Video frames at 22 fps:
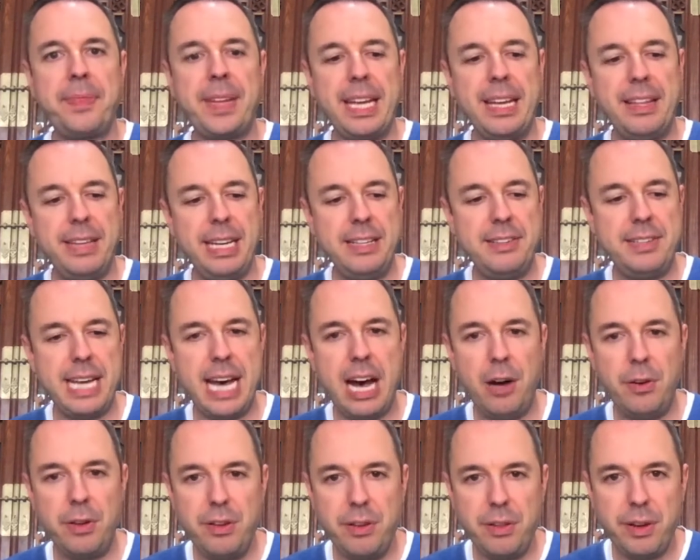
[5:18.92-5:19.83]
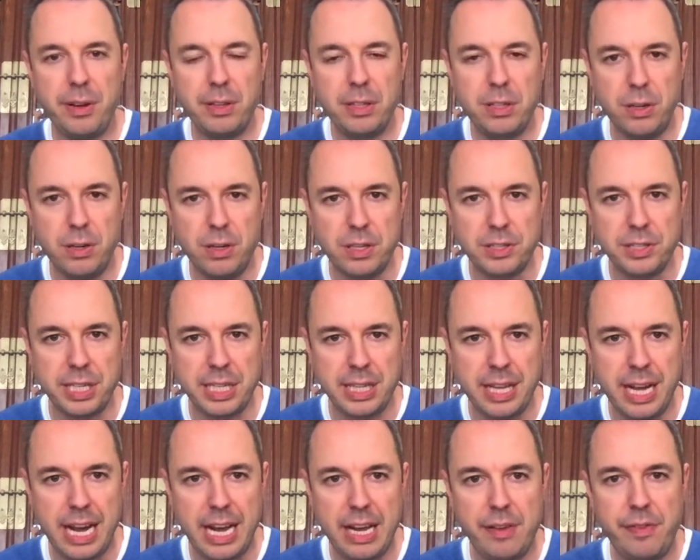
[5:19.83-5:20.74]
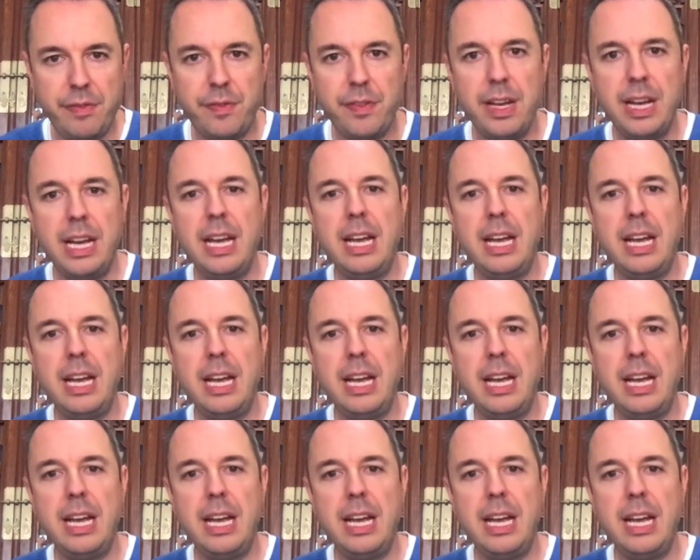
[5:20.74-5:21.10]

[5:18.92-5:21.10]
They tell you their goals in life,